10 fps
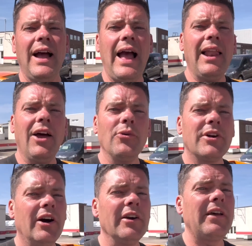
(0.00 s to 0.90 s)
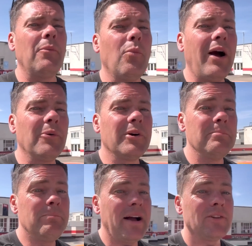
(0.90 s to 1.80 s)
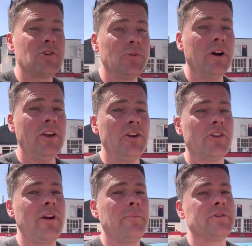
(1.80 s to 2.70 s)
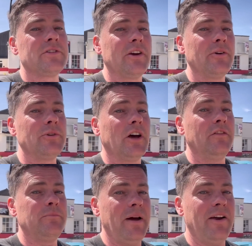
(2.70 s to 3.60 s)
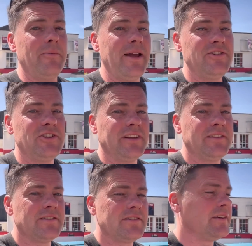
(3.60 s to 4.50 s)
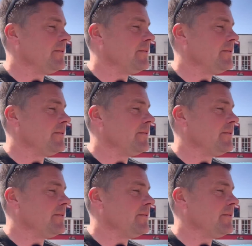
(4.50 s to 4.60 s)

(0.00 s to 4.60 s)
Hello guys and welcome back to another episode of Bareham Engines.